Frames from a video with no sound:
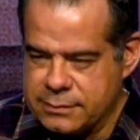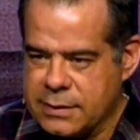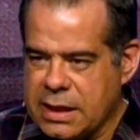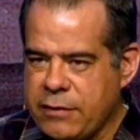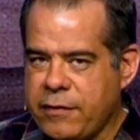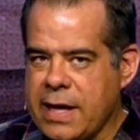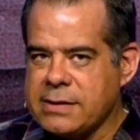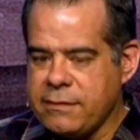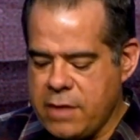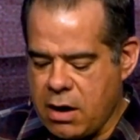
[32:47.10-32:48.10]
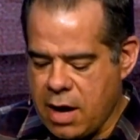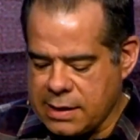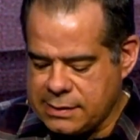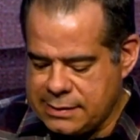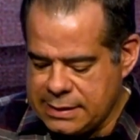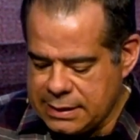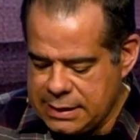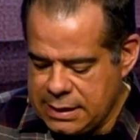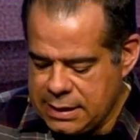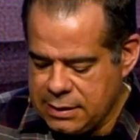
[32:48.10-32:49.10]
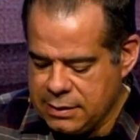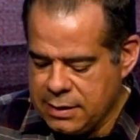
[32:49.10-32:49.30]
in the face of their hostility,